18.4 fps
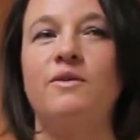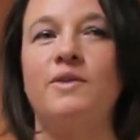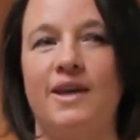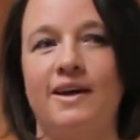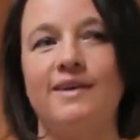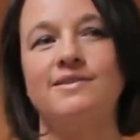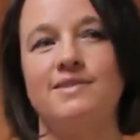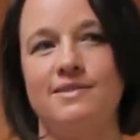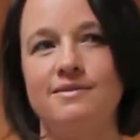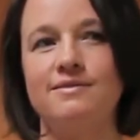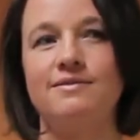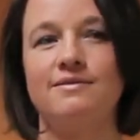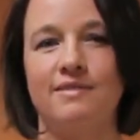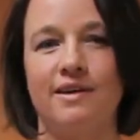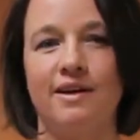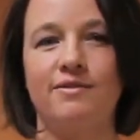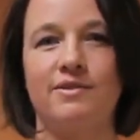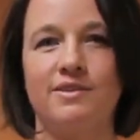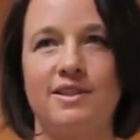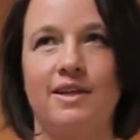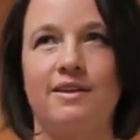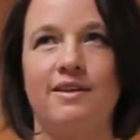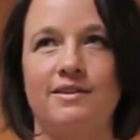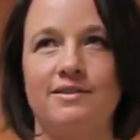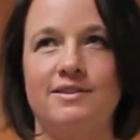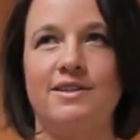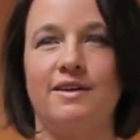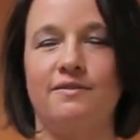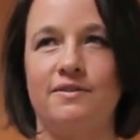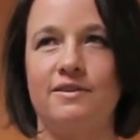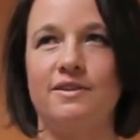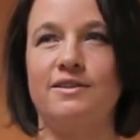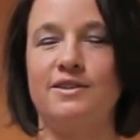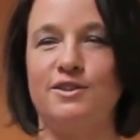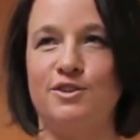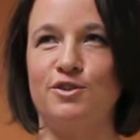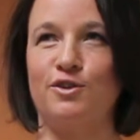Yes, I would say that's
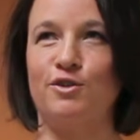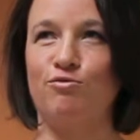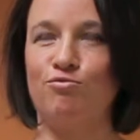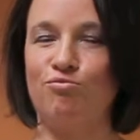definitely true.